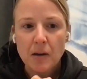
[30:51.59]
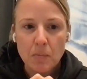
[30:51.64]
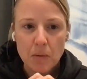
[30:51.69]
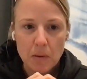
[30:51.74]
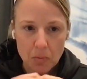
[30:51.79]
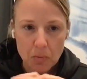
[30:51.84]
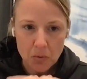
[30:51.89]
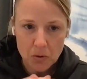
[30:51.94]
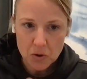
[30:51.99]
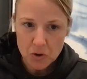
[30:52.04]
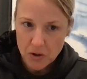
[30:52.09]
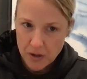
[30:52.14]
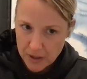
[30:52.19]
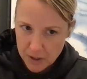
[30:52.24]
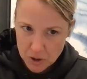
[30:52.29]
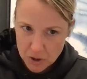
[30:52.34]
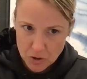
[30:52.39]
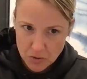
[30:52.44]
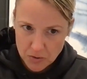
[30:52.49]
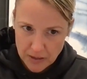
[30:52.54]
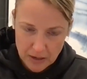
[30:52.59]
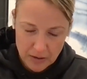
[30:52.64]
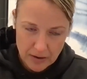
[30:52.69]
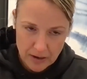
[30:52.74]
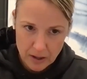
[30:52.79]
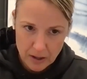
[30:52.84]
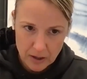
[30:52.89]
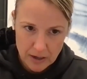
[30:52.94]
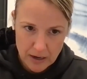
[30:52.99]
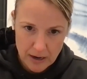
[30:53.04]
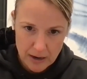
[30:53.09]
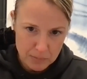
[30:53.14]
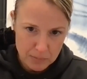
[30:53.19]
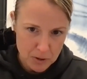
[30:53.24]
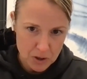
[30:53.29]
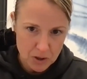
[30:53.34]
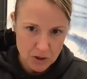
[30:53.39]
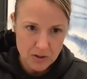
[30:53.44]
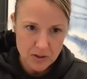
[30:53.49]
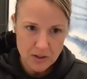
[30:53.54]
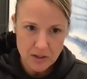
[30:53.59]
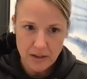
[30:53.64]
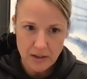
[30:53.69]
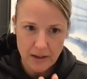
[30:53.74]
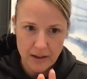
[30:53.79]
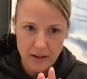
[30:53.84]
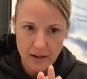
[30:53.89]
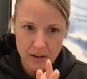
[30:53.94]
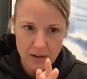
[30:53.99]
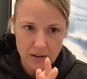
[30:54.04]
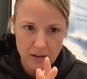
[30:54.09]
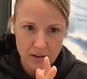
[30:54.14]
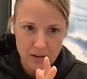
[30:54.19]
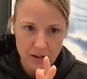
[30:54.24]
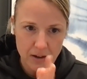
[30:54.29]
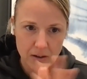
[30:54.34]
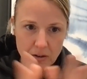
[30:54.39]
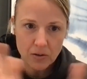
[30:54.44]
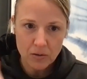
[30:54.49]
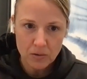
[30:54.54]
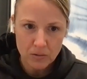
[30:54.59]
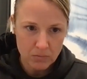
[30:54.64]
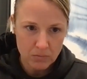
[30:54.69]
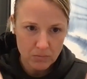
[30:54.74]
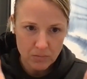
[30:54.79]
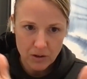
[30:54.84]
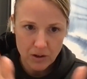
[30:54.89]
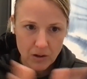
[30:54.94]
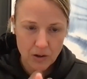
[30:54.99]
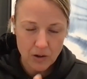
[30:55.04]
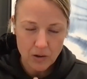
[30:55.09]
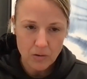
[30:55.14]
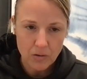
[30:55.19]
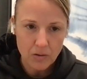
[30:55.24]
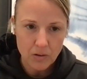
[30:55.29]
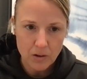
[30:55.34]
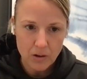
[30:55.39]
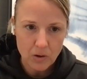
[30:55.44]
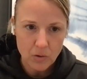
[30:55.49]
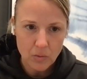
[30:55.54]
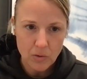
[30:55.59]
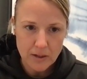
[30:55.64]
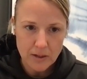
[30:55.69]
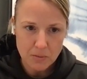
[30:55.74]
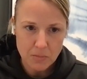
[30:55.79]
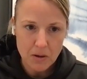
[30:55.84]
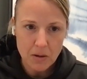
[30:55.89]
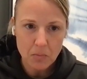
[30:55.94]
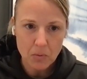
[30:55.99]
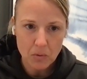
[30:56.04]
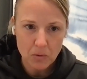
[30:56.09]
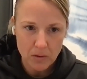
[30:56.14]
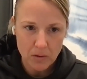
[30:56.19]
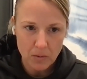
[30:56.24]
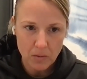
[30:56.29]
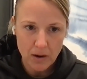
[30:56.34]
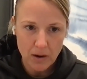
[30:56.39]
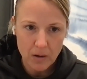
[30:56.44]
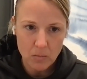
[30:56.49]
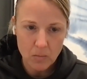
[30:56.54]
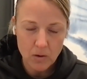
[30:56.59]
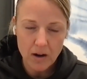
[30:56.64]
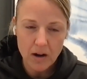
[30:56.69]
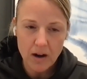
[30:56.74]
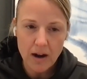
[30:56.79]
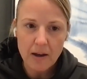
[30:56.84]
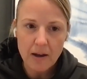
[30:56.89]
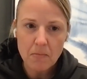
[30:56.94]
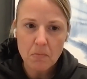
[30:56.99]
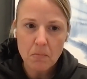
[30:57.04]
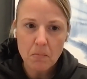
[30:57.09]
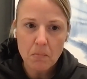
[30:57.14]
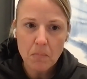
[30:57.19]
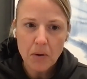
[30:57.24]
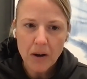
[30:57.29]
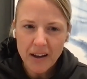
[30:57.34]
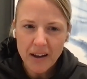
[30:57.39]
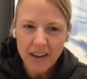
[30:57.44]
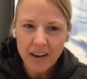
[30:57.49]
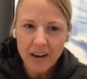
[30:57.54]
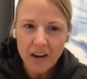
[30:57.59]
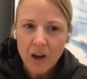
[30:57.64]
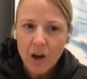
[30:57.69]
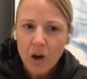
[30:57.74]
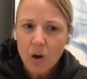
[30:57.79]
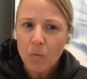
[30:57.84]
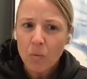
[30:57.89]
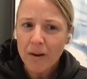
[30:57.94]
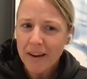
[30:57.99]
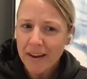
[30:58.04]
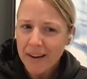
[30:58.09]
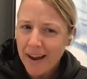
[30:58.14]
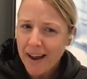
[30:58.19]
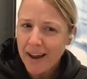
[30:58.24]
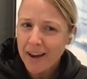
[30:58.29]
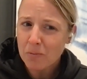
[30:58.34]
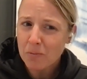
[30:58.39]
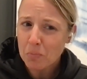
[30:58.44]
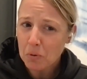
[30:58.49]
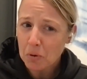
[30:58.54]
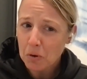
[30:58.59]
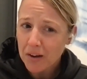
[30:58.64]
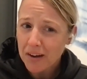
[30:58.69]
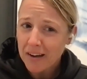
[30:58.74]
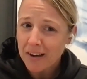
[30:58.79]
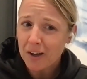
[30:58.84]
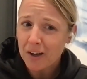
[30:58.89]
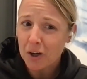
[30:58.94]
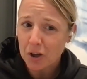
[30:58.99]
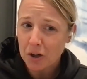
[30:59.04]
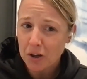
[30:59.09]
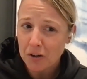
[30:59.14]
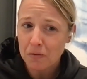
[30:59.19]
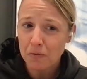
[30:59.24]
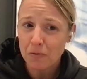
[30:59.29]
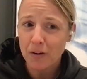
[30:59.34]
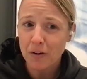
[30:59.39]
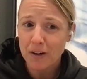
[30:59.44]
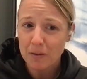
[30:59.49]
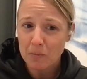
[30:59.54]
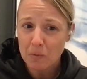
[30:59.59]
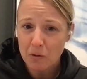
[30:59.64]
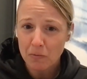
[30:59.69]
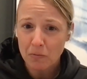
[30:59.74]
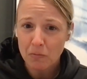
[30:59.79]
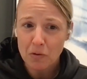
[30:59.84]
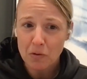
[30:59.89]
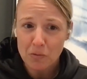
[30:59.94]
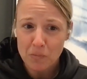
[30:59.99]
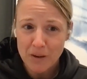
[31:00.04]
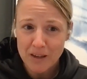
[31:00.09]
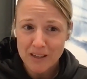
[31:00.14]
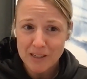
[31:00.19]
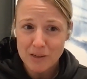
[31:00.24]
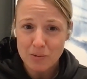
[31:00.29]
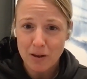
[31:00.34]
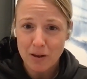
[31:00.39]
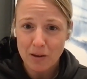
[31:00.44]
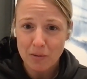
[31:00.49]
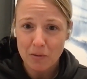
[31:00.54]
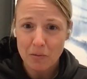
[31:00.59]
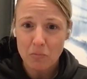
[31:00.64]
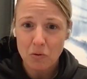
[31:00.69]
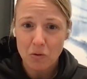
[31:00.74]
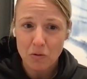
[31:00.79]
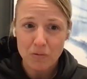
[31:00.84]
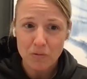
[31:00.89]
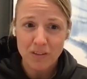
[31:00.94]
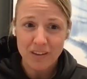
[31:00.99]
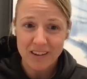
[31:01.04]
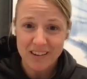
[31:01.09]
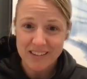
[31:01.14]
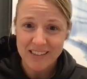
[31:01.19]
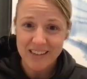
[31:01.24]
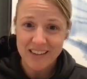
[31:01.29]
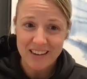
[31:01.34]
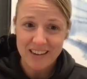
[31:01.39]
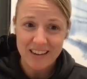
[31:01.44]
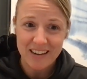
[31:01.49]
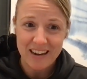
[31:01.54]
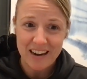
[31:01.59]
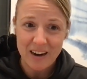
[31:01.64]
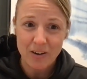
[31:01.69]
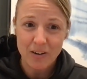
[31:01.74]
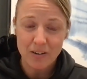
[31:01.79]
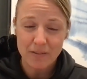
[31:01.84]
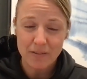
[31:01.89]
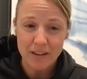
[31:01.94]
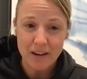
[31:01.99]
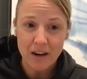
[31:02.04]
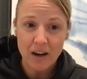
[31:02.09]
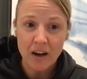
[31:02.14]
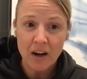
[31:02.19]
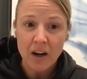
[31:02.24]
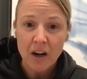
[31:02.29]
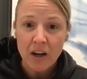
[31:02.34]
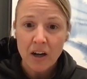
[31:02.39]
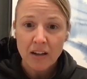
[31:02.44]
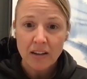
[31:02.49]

People were trying to shoot down helicopters and kill, U.S. people and whatnot. But we had pretty good freedom of movement to be able to move things in and out of there.